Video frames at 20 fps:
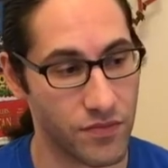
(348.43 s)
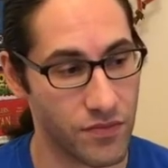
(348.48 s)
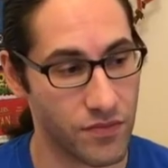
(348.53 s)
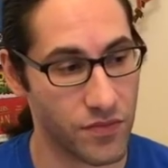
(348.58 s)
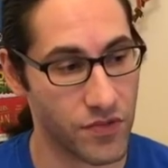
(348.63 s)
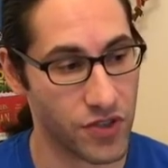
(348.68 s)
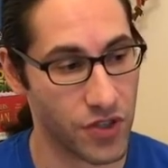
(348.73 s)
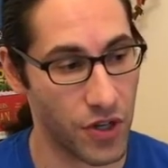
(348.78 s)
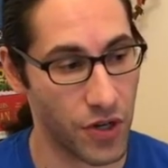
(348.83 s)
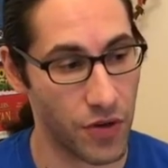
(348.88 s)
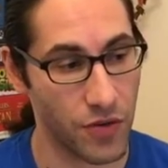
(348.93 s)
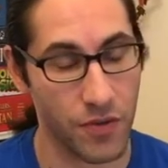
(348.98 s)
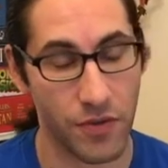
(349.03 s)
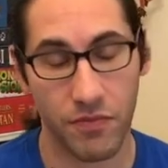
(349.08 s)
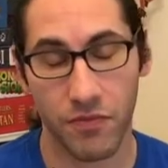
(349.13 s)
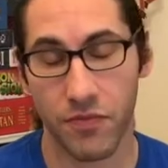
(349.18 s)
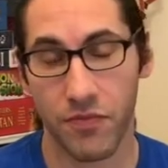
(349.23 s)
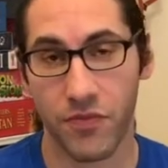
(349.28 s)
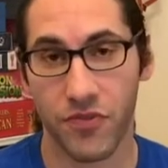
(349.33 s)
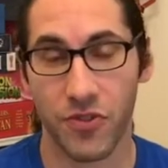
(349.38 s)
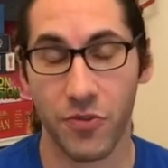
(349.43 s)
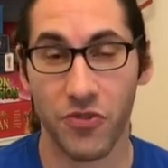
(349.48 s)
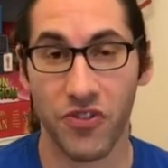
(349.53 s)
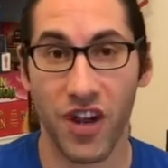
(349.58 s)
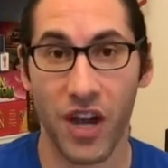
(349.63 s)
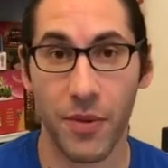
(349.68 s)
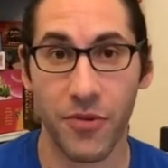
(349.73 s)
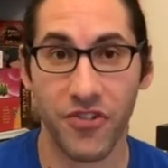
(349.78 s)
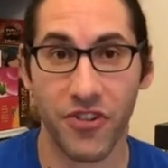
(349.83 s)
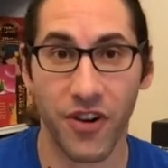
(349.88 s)
So
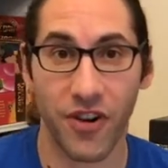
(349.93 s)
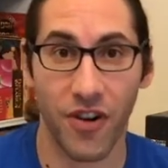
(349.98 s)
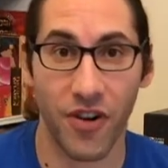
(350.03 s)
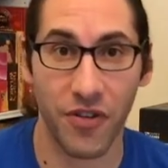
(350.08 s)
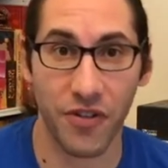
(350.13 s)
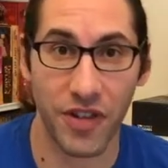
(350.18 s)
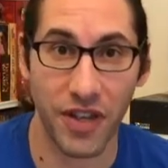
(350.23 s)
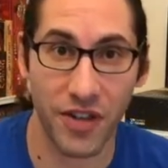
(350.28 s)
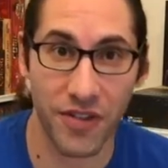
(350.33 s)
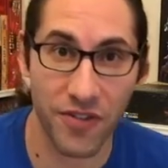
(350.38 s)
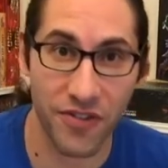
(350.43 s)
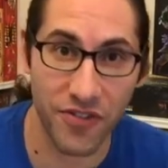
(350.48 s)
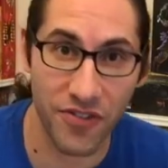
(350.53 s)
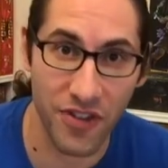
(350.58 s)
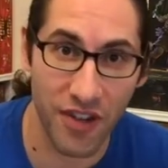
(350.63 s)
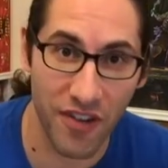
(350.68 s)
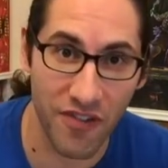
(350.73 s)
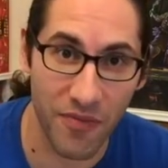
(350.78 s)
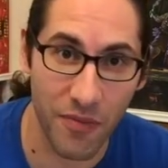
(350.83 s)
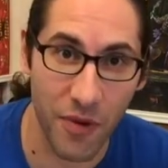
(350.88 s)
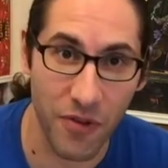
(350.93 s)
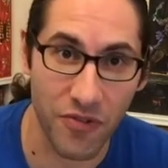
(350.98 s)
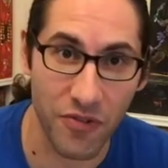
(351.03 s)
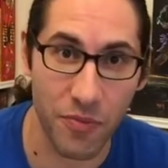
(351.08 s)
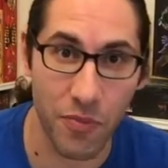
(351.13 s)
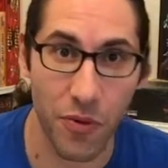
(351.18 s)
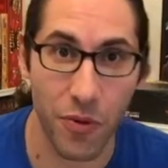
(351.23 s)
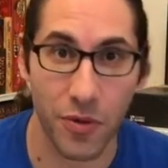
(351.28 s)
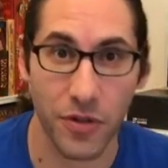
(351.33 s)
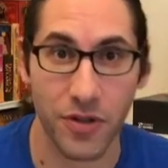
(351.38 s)
subscribe, share, all that good stuff. Most
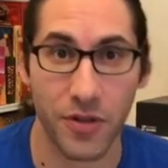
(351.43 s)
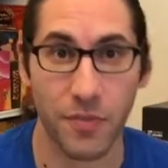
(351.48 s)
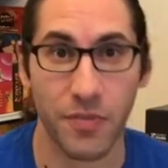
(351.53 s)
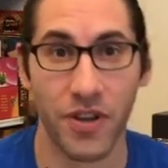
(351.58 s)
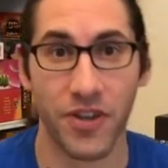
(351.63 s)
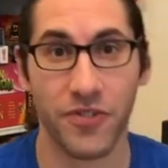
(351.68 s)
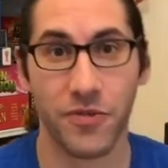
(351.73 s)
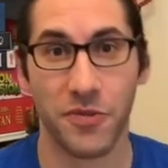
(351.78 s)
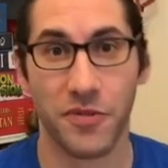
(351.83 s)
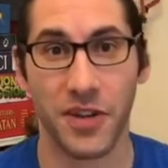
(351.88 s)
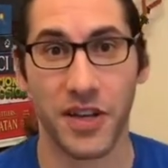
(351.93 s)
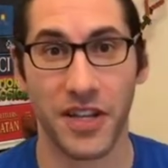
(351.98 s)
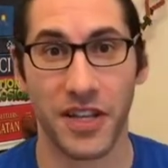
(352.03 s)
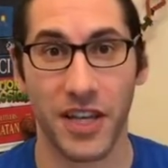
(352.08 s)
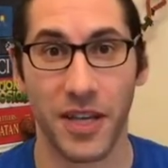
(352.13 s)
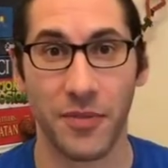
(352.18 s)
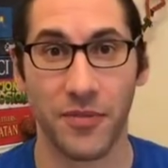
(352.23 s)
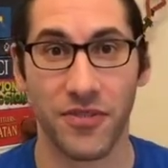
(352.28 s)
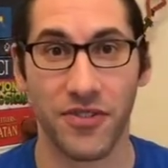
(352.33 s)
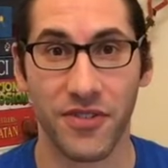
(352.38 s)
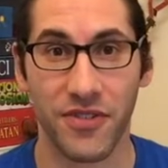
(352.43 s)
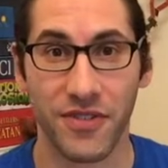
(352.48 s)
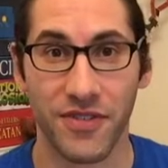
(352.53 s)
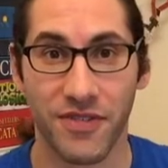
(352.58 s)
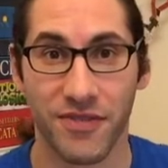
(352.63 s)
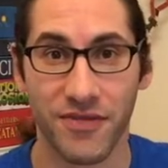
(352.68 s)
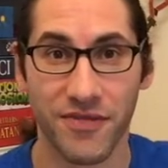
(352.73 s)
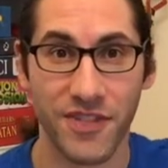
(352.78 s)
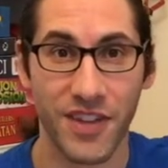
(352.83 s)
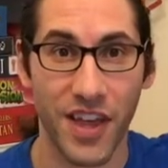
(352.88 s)
importantly, play some great games.
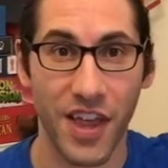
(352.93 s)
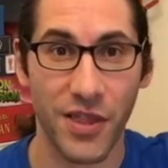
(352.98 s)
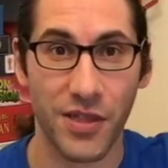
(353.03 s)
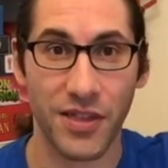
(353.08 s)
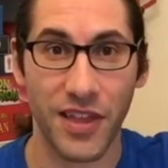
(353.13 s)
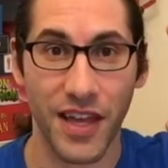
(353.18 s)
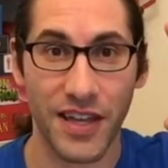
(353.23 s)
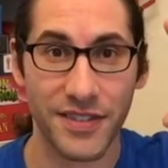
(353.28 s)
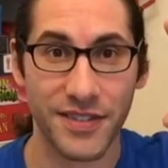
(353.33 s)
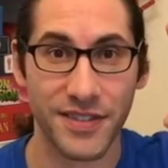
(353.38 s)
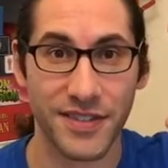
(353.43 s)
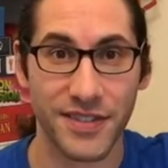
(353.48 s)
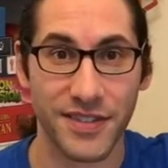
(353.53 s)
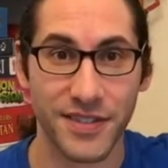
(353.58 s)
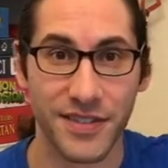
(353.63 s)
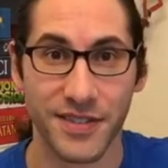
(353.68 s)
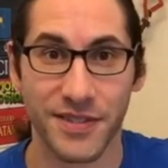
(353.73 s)
Thanks.